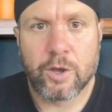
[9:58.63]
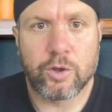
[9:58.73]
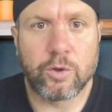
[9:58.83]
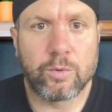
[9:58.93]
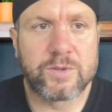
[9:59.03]

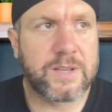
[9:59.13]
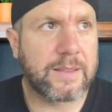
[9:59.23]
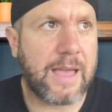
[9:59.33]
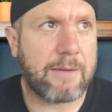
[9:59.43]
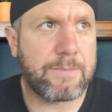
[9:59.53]

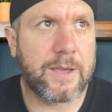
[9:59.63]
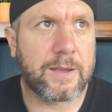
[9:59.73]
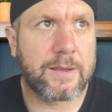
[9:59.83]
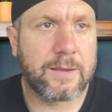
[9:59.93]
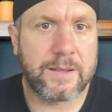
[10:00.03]
using that
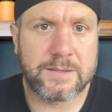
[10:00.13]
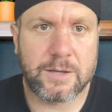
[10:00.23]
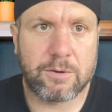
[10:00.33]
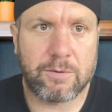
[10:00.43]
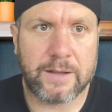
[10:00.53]
pick is the
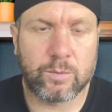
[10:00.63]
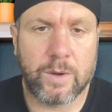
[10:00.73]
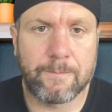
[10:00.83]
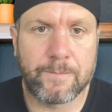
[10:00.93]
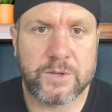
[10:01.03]
correct
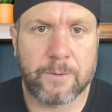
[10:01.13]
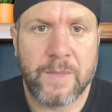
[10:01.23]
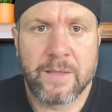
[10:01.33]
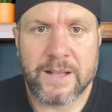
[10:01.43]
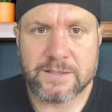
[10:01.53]
one. So
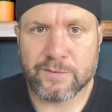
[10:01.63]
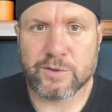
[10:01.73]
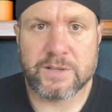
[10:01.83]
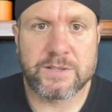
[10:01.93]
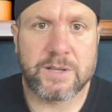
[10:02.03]
that's the
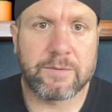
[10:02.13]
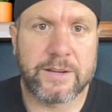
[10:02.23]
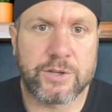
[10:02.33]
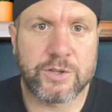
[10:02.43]
first consideration.